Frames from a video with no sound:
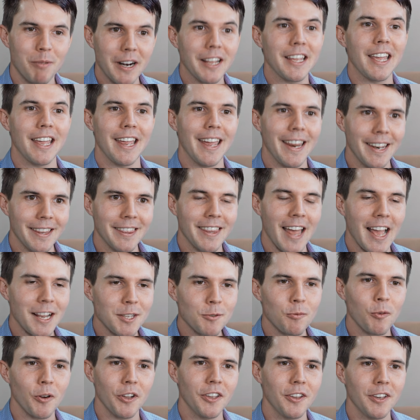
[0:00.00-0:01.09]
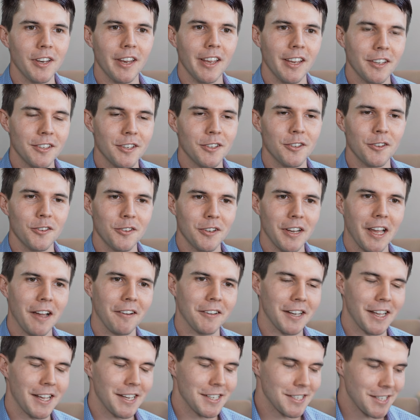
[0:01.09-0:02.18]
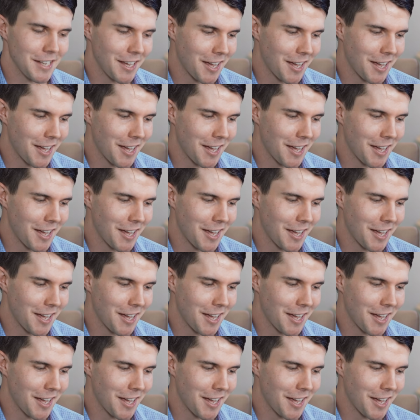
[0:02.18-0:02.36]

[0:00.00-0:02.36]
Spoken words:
But that's what you need to do nowadays.